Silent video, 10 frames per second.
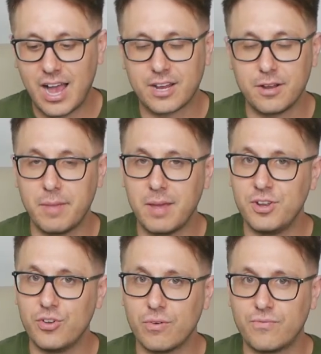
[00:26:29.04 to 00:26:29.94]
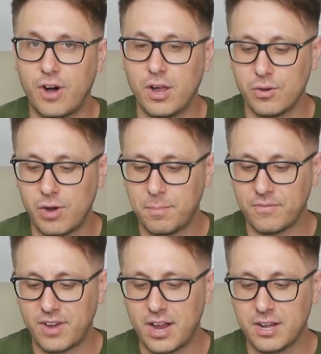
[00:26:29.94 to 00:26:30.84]
could maybe do a follow-up
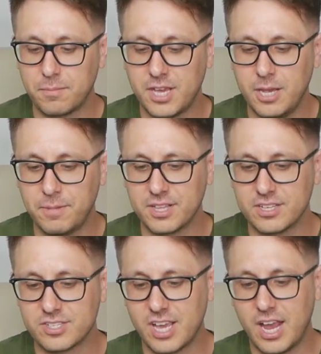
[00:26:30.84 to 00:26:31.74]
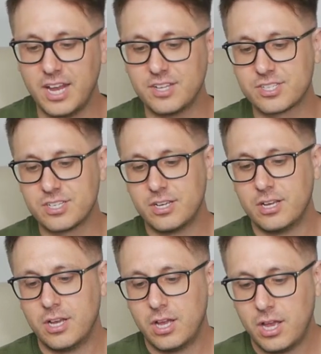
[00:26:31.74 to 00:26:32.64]
if I end up keeping this case.
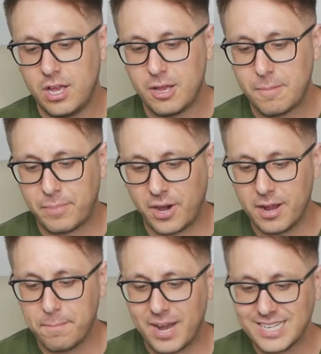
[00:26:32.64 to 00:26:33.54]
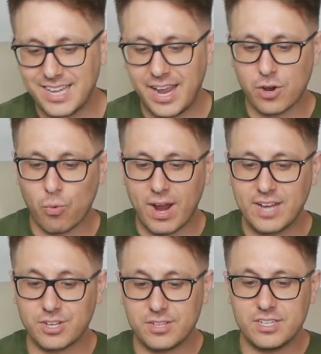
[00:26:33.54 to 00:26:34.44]
But my
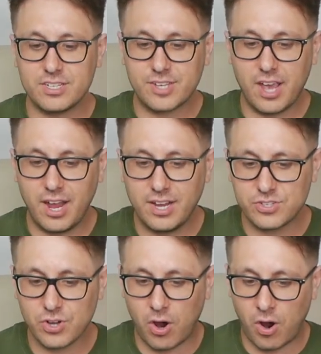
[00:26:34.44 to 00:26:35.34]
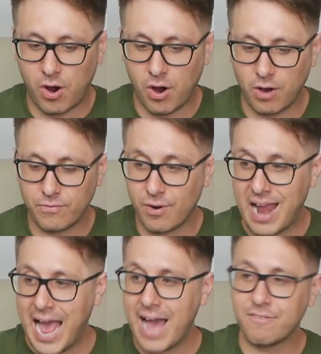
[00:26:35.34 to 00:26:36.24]
takeaways on this case are for
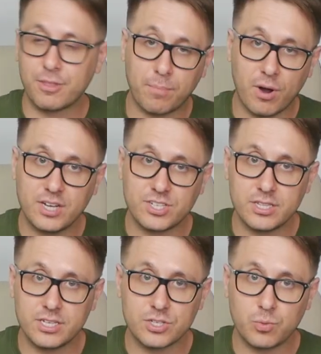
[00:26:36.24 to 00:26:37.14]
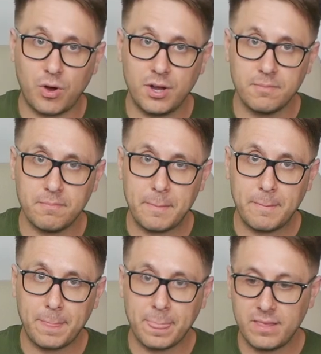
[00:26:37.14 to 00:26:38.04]
half the price of this one,
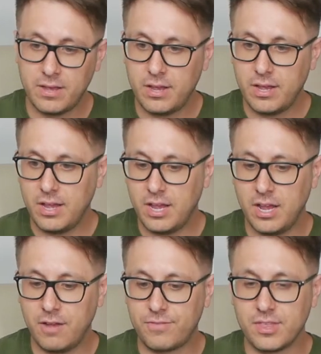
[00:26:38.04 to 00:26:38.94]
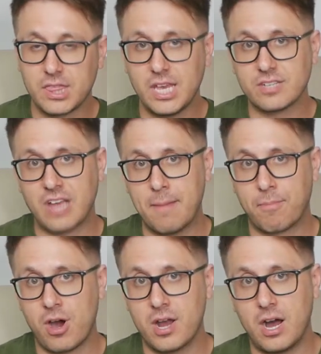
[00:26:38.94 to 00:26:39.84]
if the things I
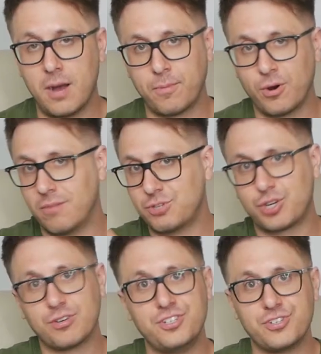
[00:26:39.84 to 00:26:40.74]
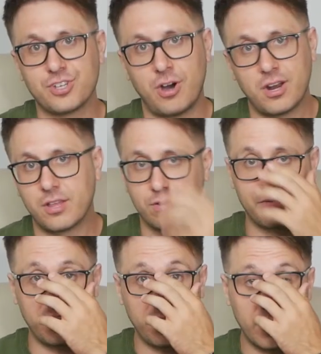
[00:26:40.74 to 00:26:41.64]
brought up, or I'm sure you saw in other
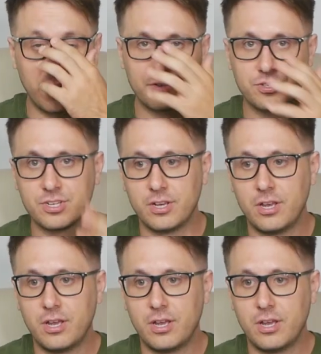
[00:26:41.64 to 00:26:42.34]
videos,